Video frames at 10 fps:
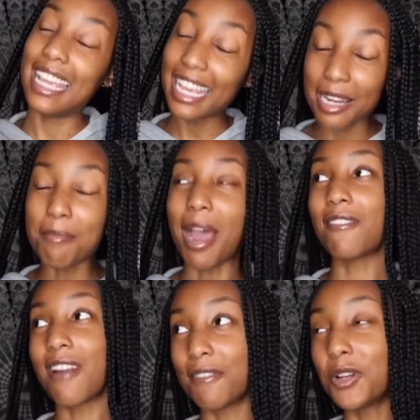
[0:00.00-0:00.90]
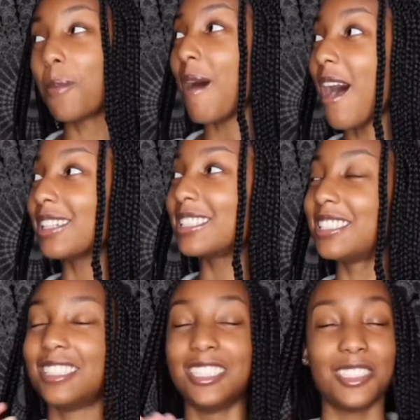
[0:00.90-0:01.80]
in my revenue box
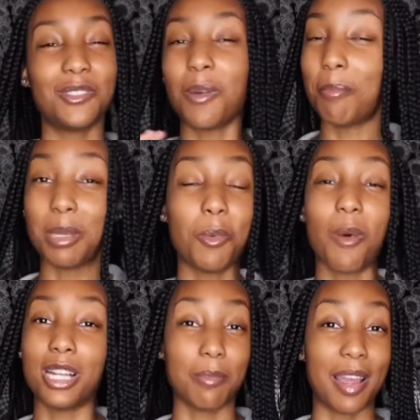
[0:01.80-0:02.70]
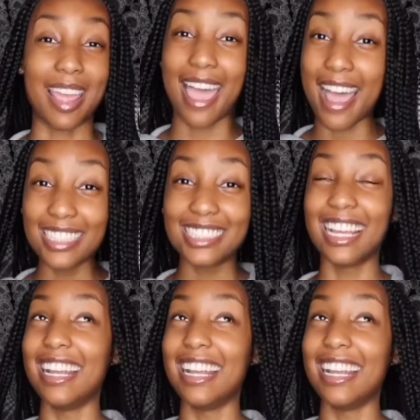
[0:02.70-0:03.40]
just from people watching my ads.